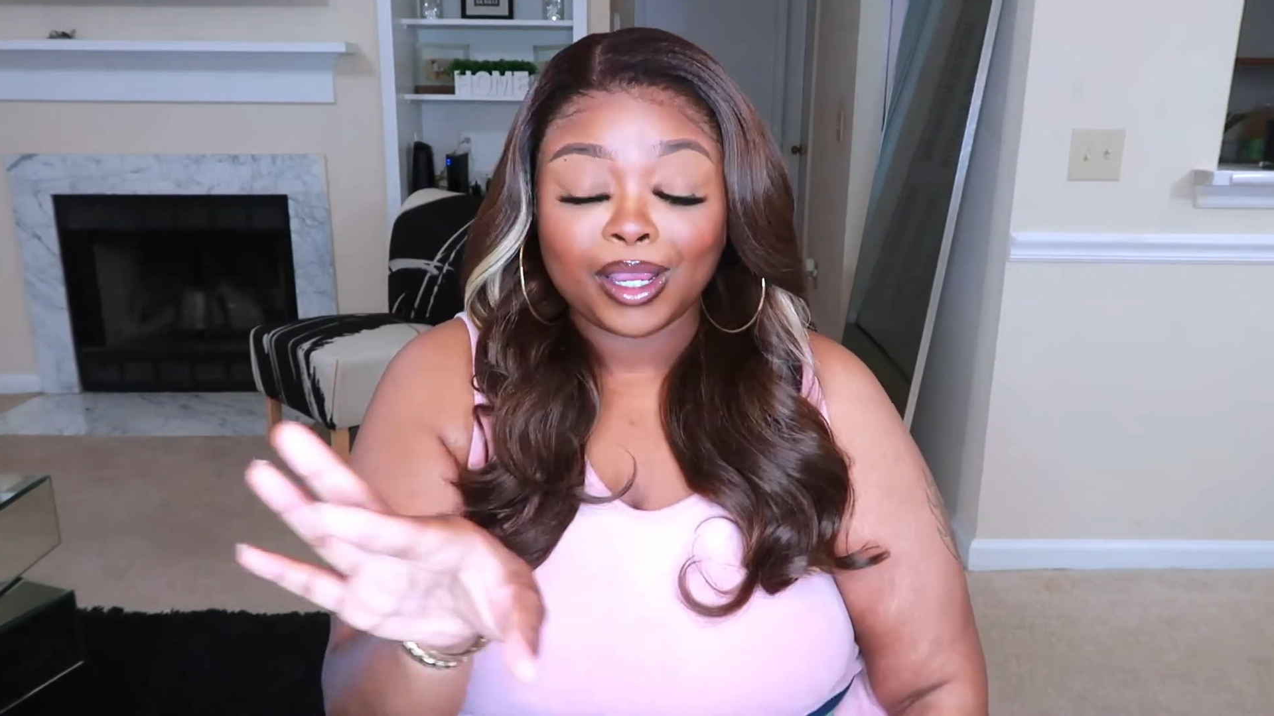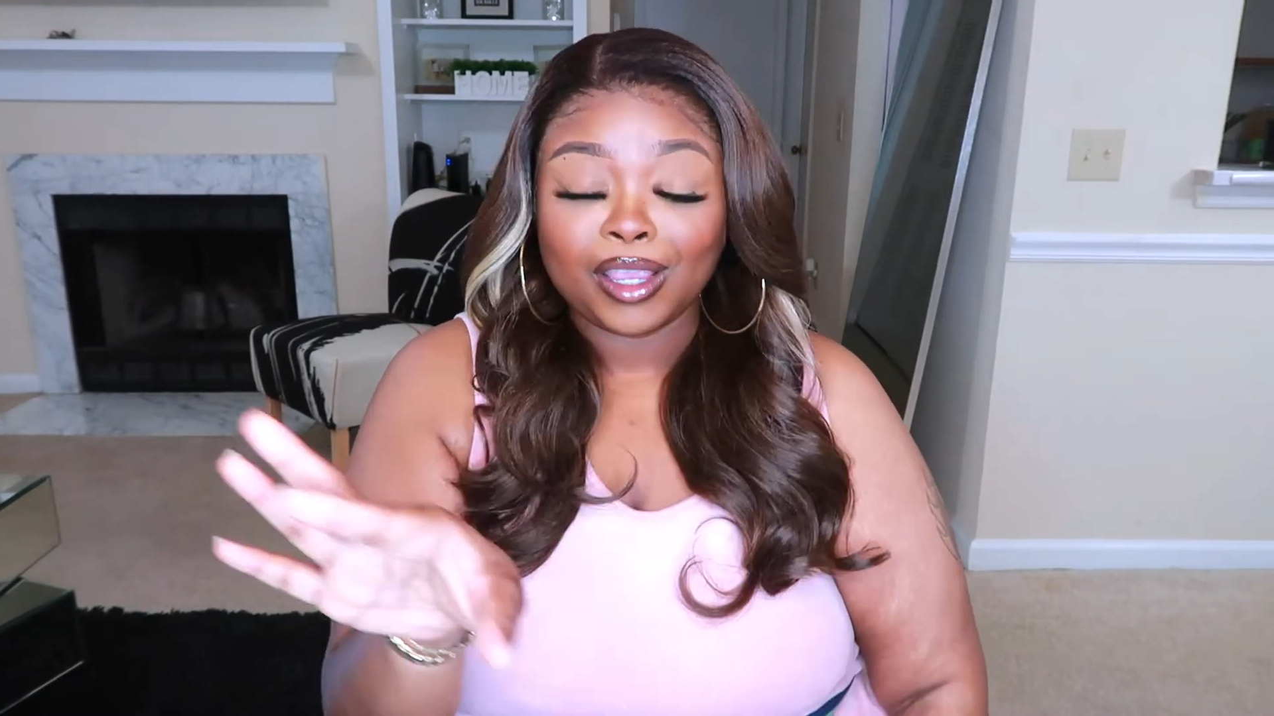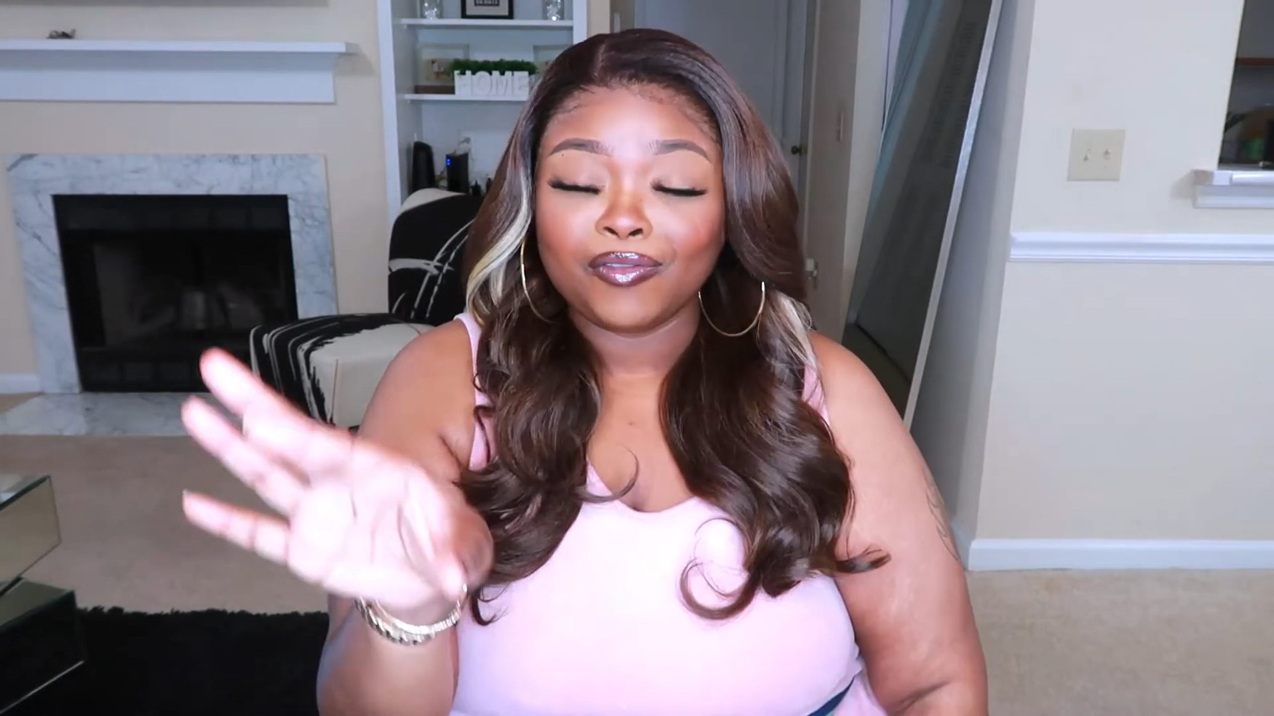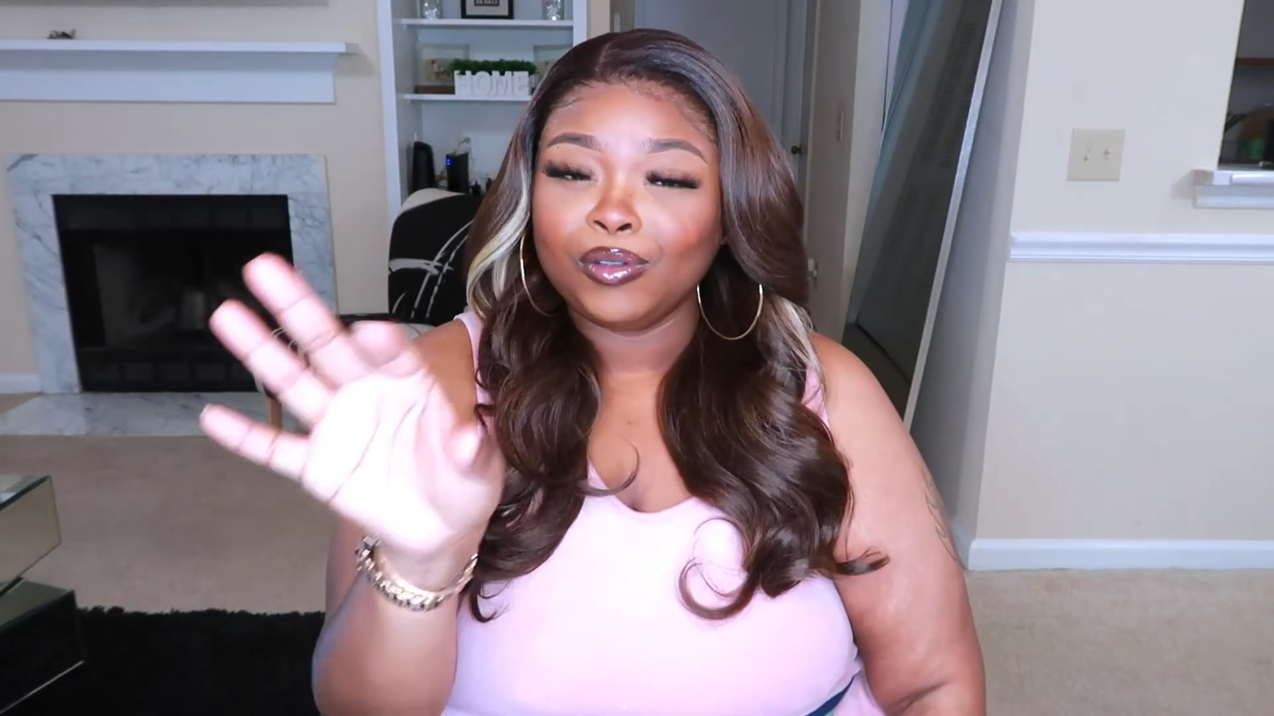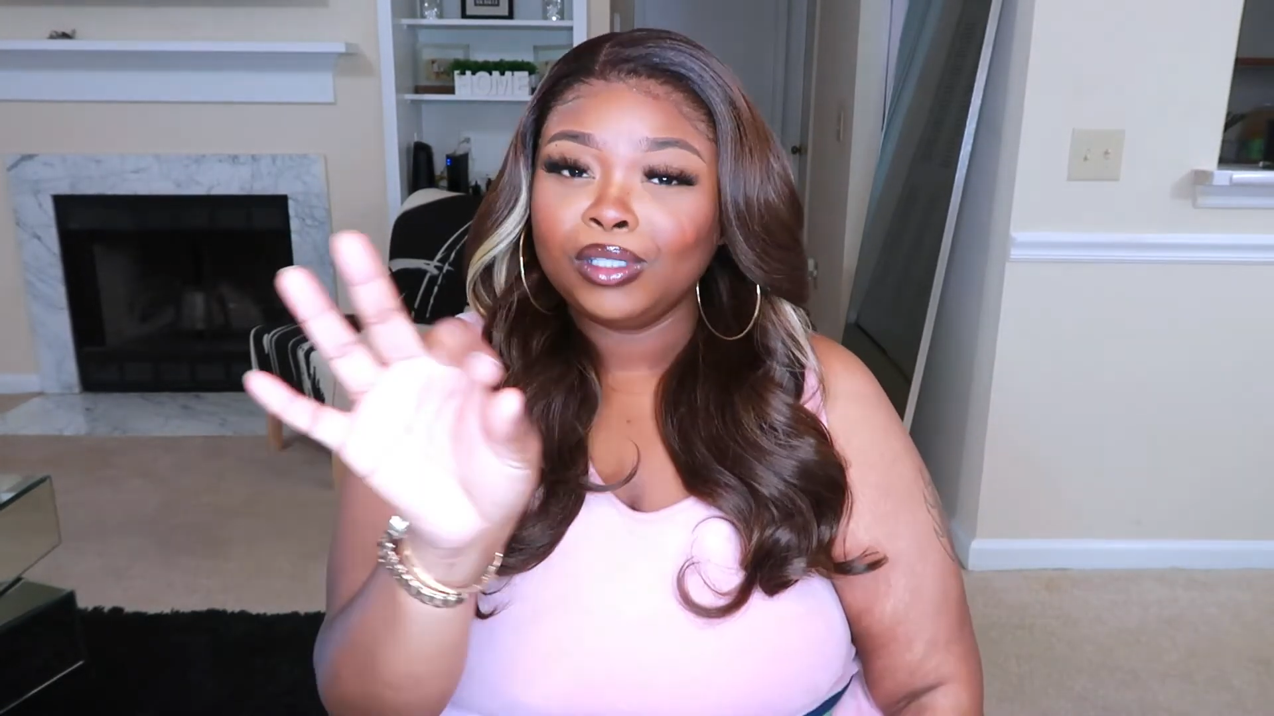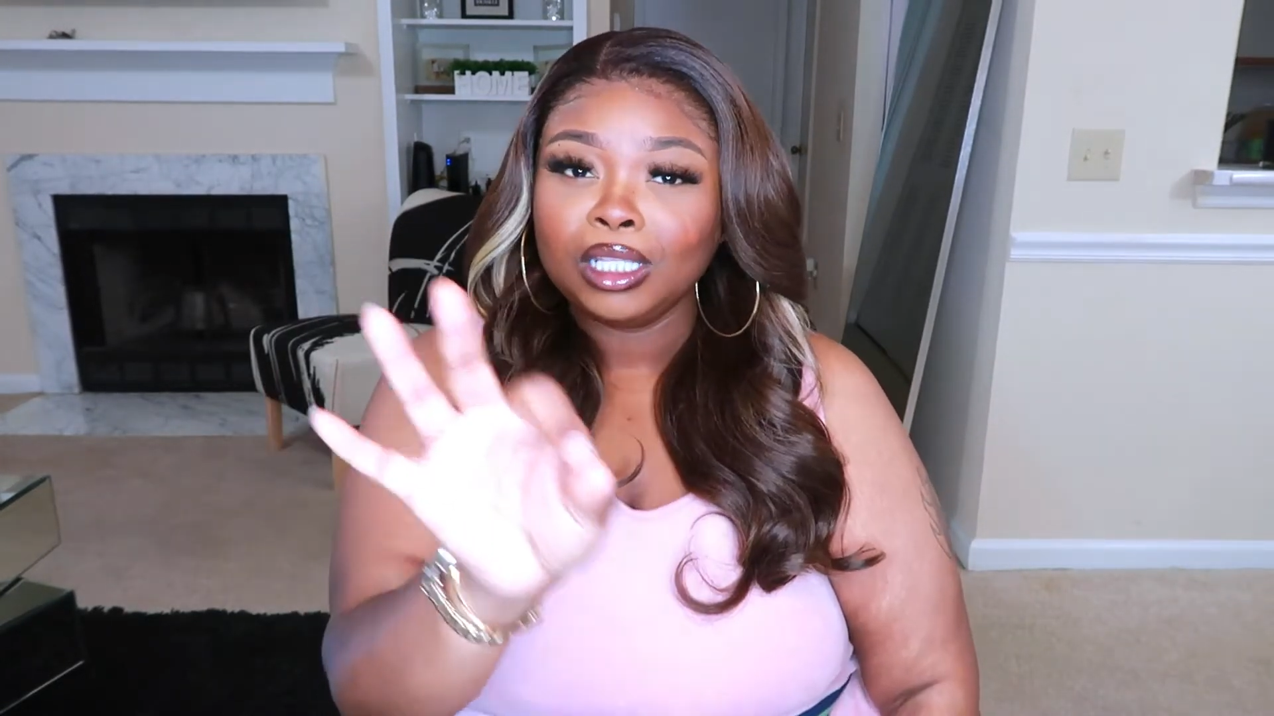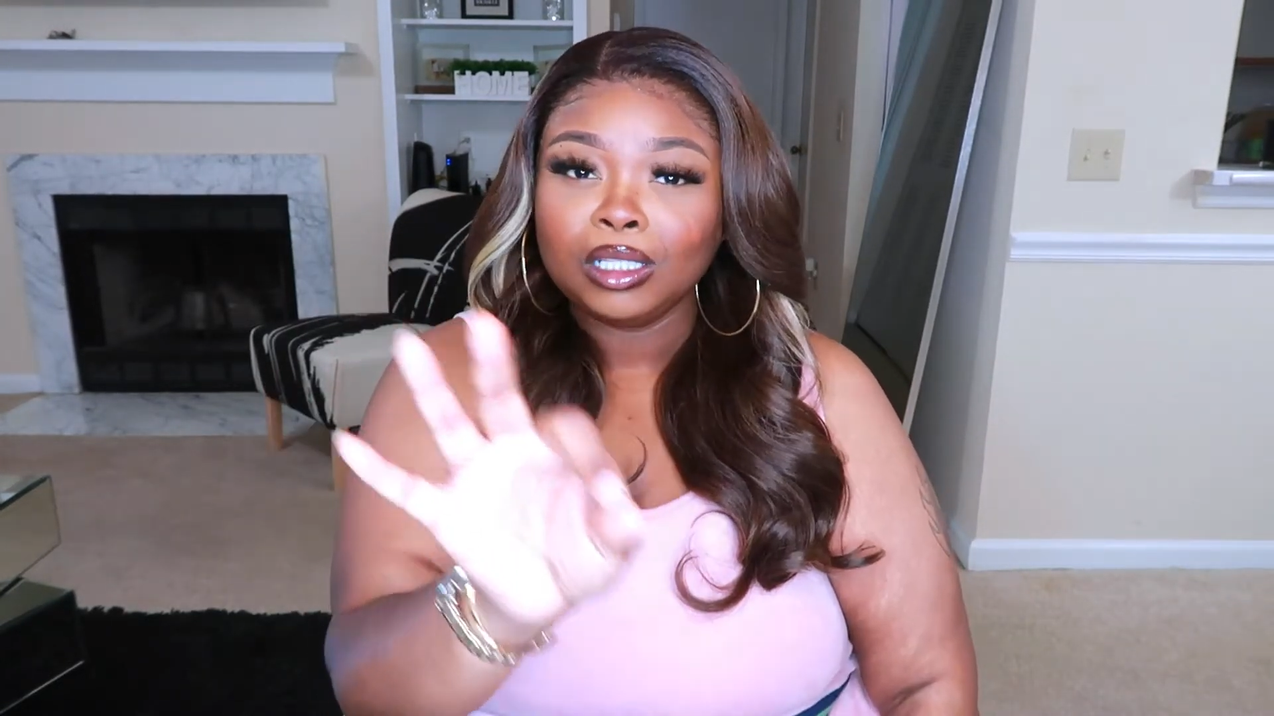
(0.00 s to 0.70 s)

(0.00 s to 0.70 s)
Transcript: if you see